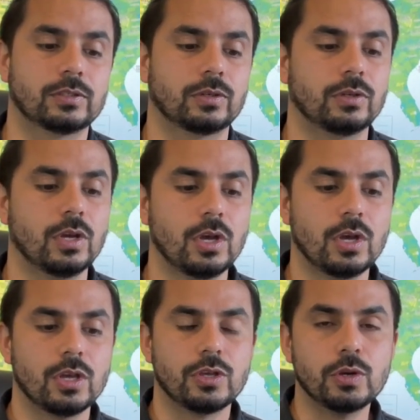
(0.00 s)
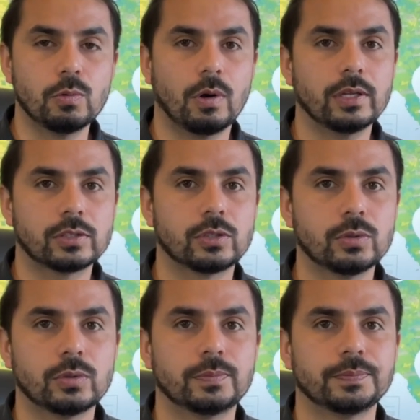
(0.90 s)
So you want
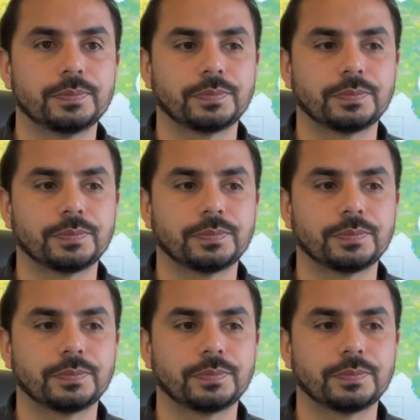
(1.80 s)
to